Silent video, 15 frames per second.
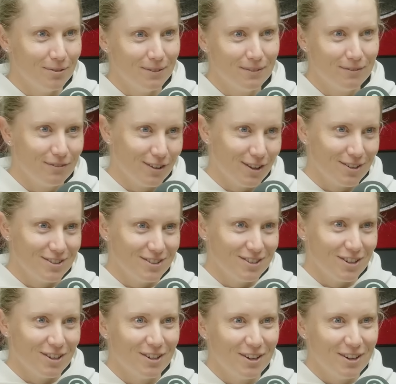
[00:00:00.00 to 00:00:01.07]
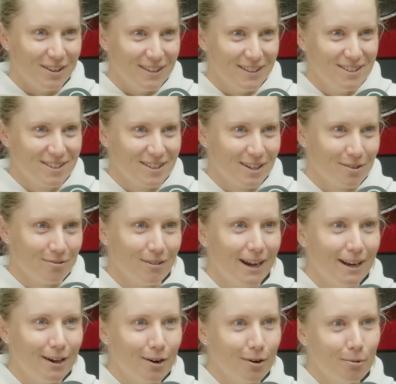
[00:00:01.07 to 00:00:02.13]
And for those that don't know, they're just like a
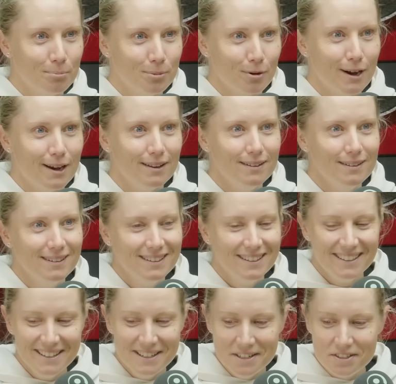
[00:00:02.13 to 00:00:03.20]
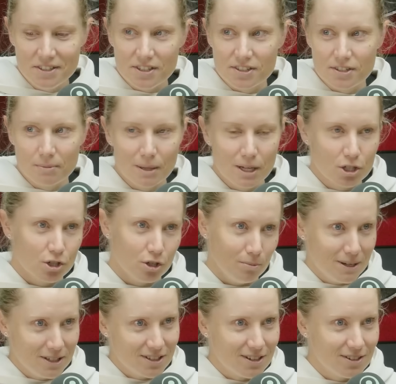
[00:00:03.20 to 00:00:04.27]
radar-operated system that shoot
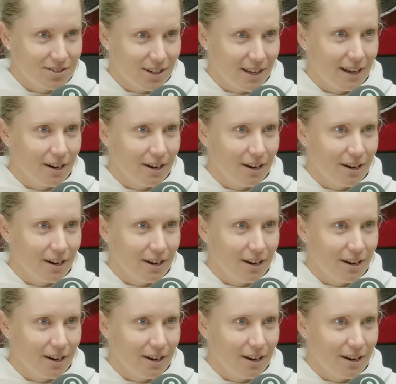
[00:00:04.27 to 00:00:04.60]
missiles at